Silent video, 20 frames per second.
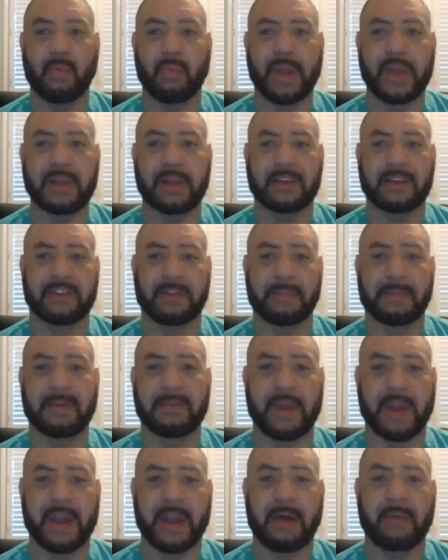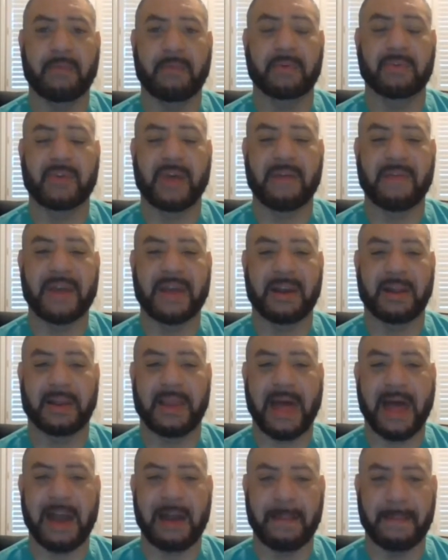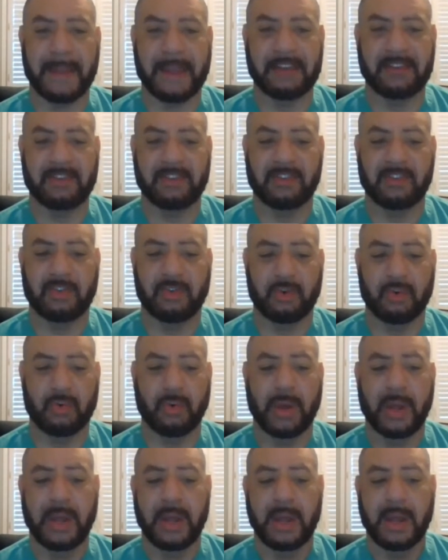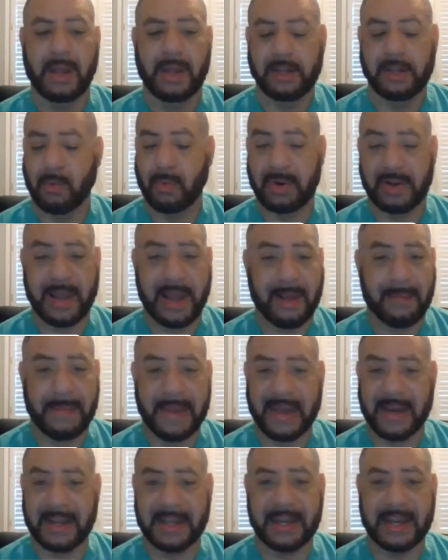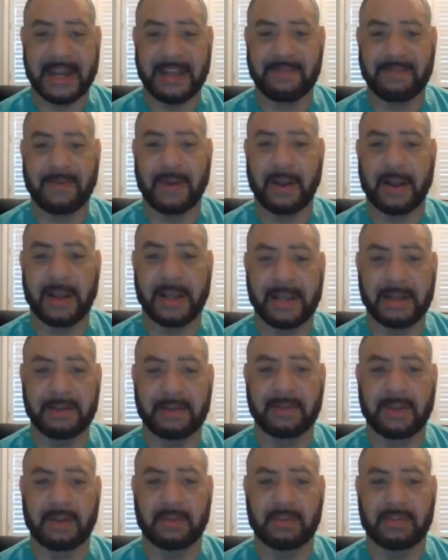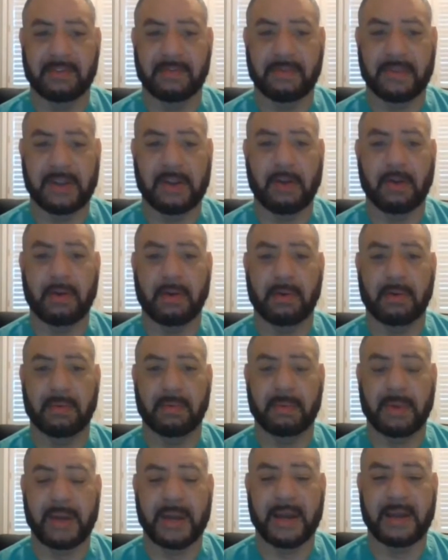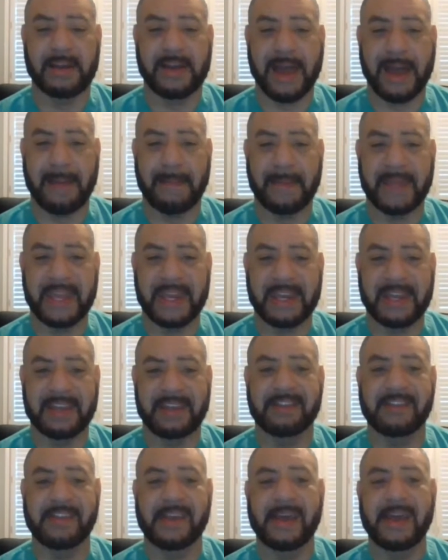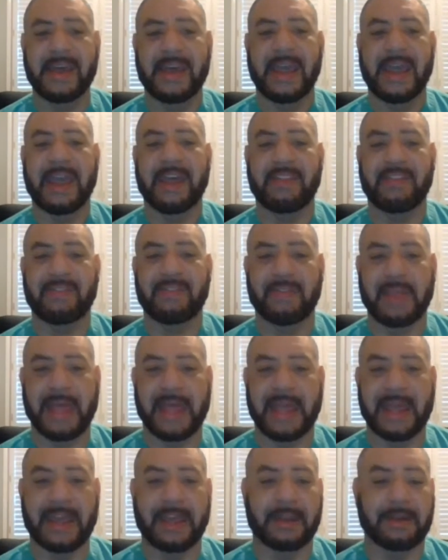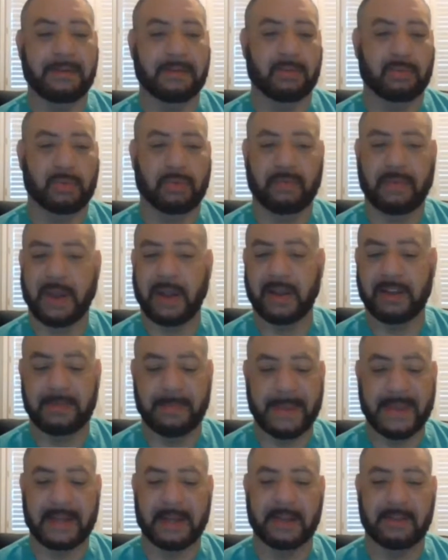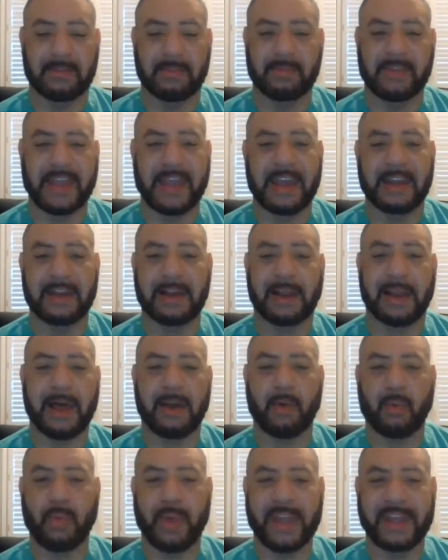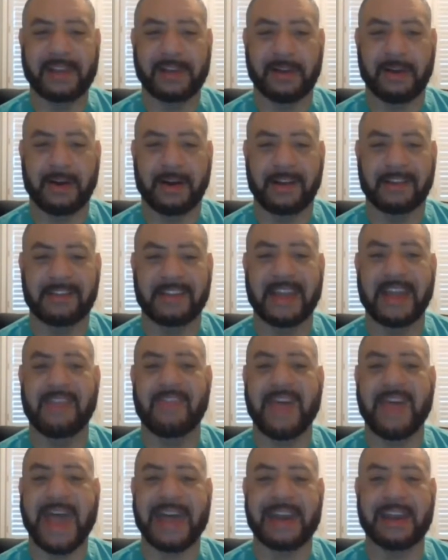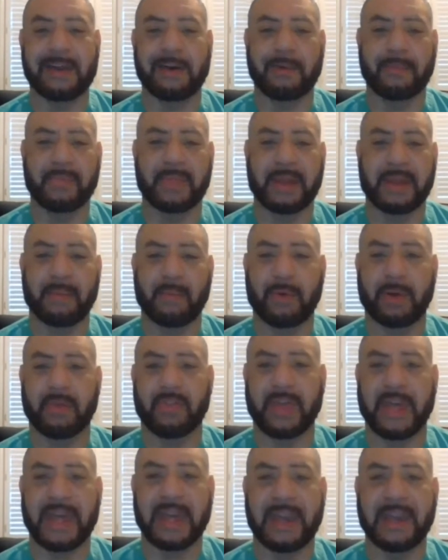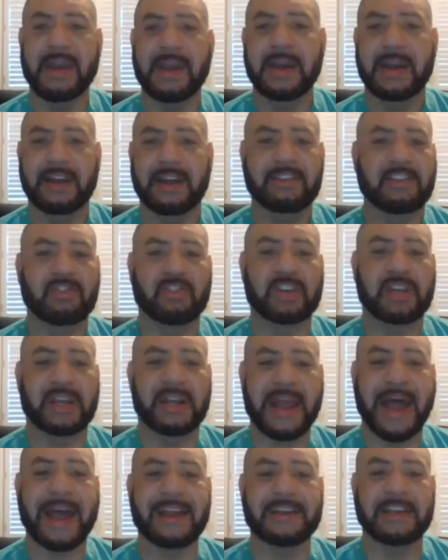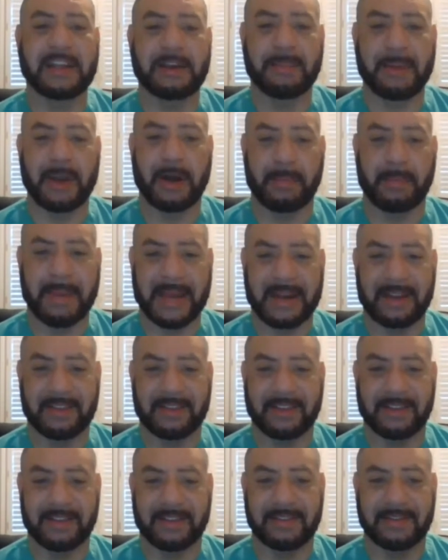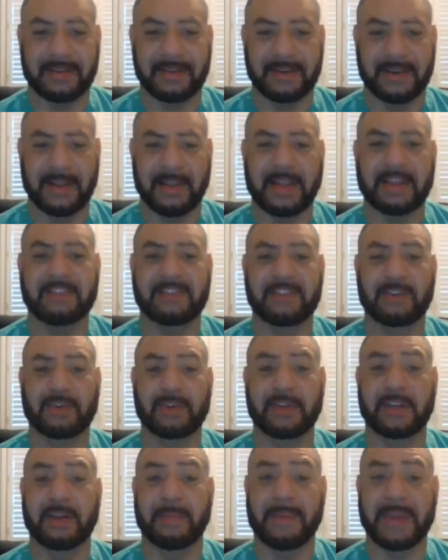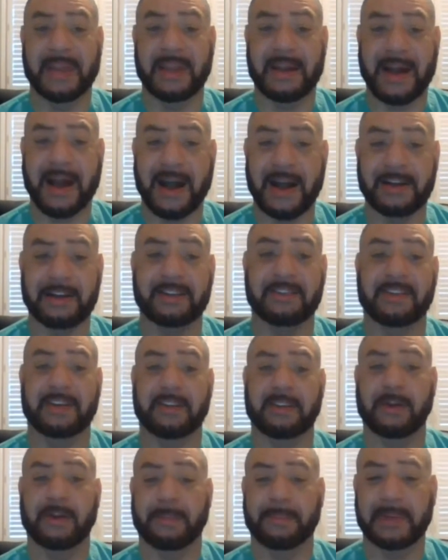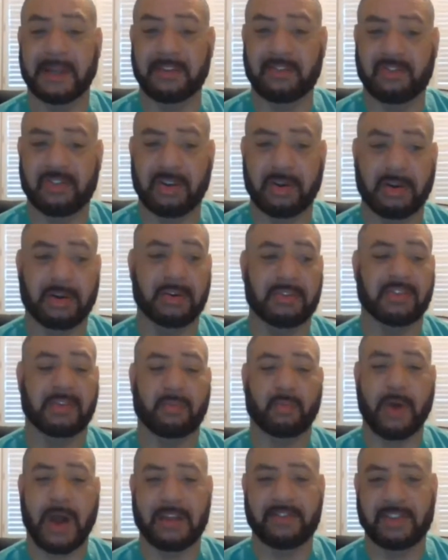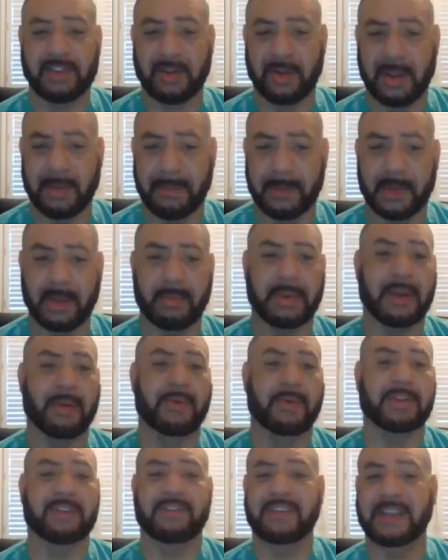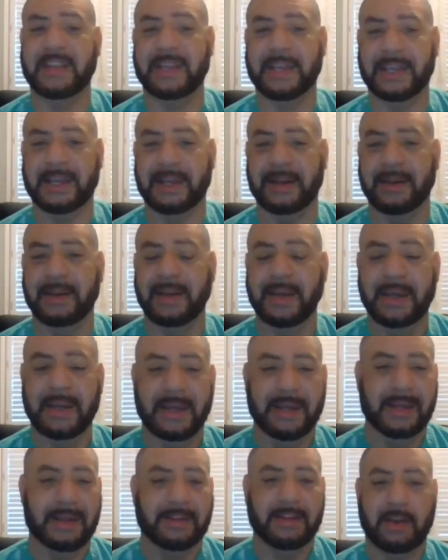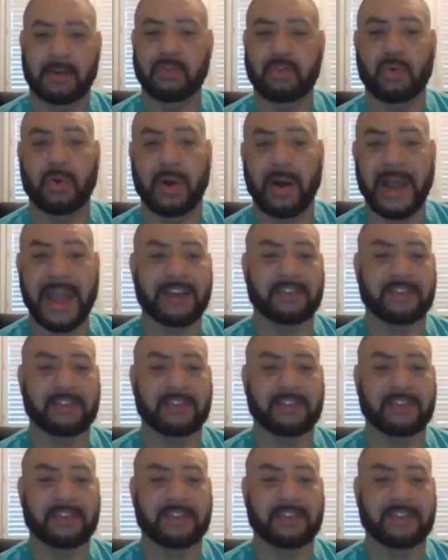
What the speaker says: weight loss can be very helpful. So I've had a lot of patients who were diabetic and had very severe diabetes, and through various mechanisms had a lot of weight loss, and that helped them where they essentially did not need to be on medicines. Now they still need to be cognizant of their blood sugars and watching their hemoglobin A1C and do